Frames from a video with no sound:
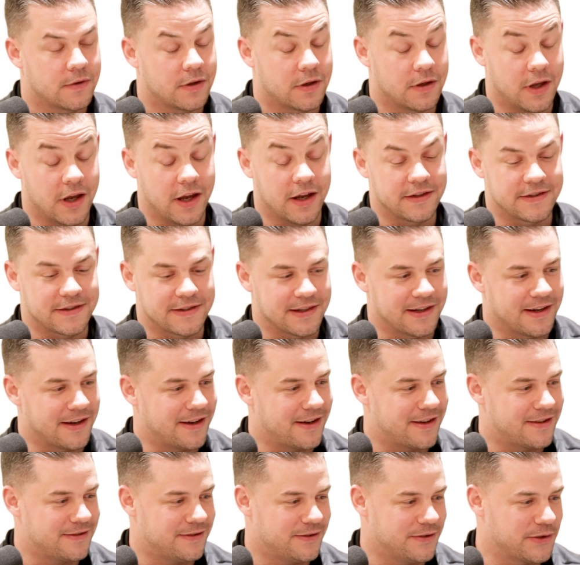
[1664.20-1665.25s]
Yeah, it's
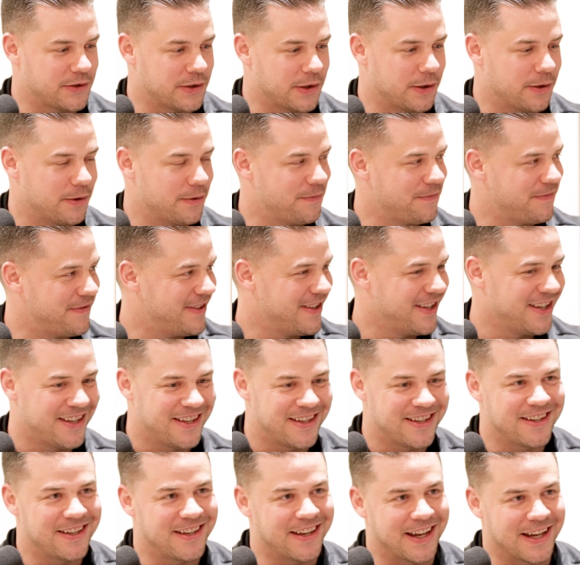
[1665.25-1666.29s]
so
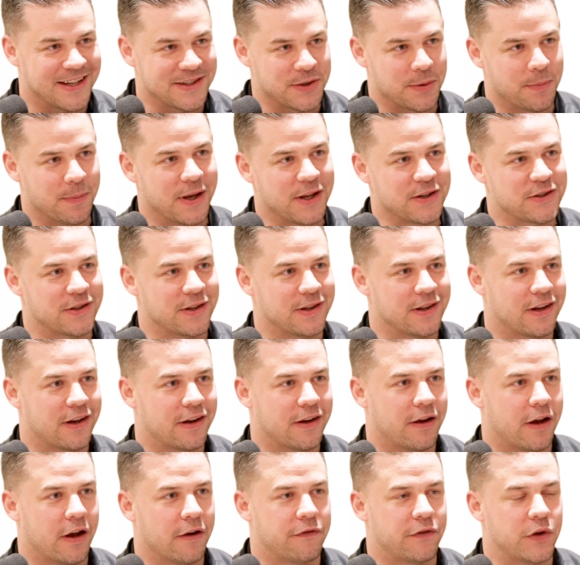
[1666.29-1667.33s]
as you mentioned,
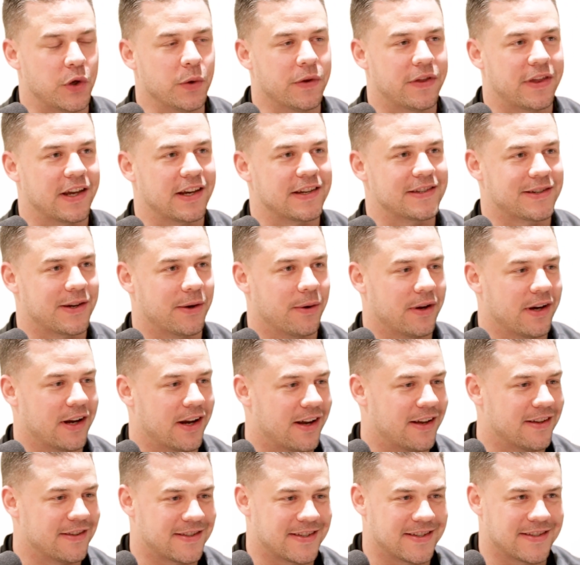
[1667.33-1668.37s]
a few things going
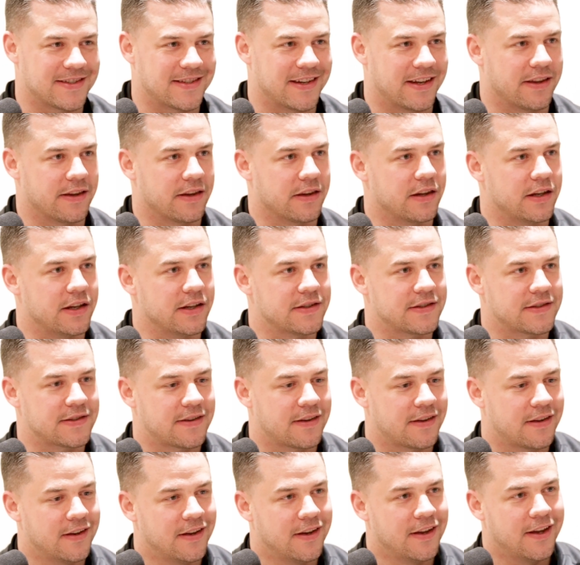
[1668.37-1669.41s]
on, to say the
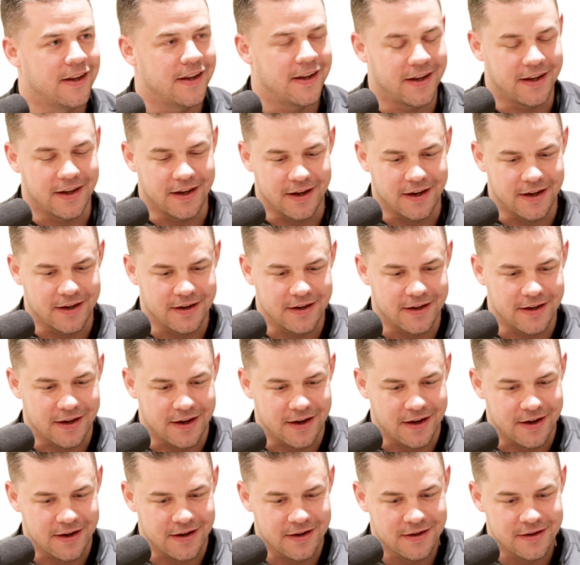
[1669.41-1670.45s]
least. And
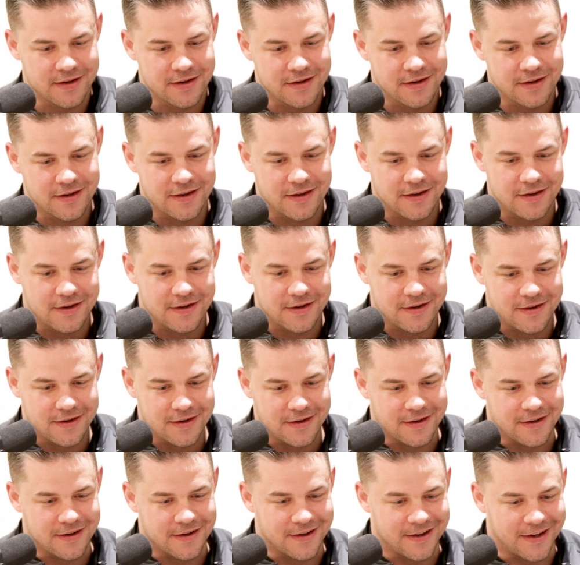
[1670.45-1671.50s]
I
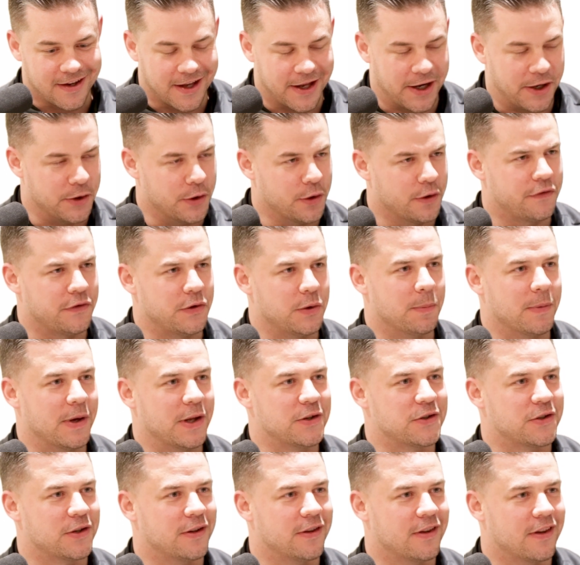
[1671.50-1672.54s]
don't know if you
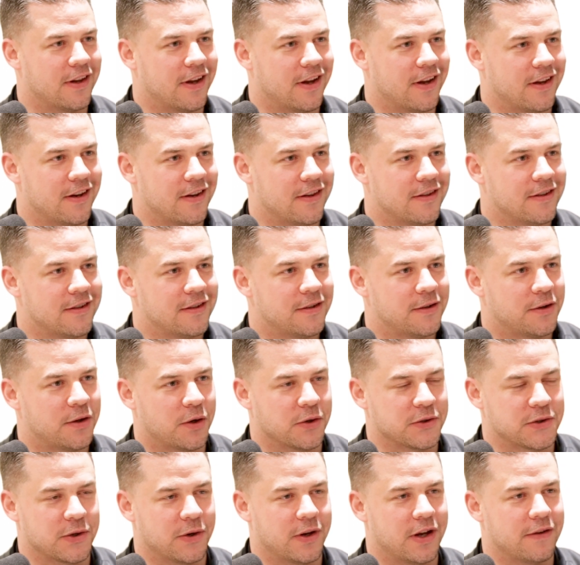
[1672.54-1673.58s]
mentioned that I
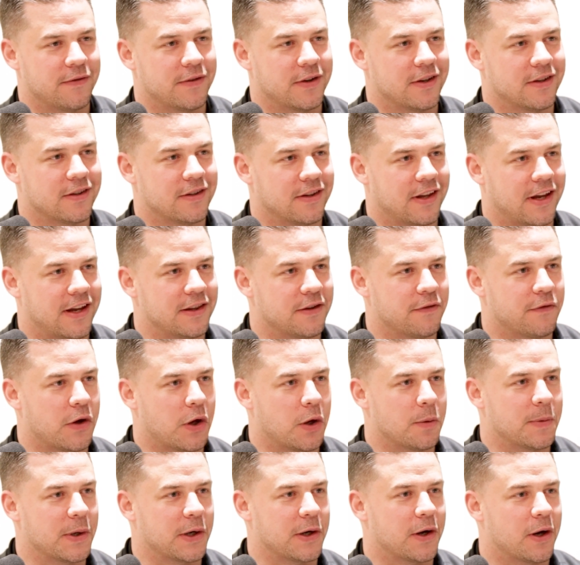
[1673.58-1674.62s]
also have a land
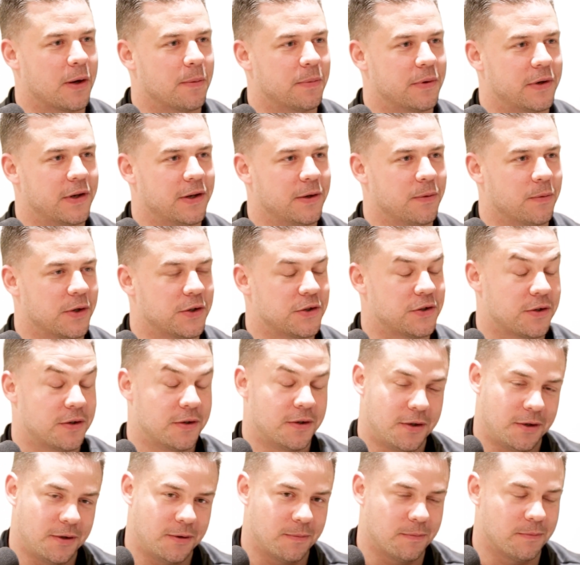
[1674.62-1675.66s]
development company, which
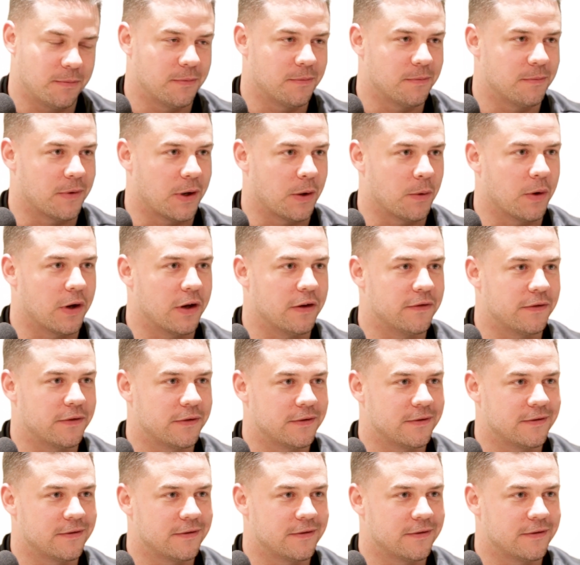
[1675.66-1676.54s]
my wife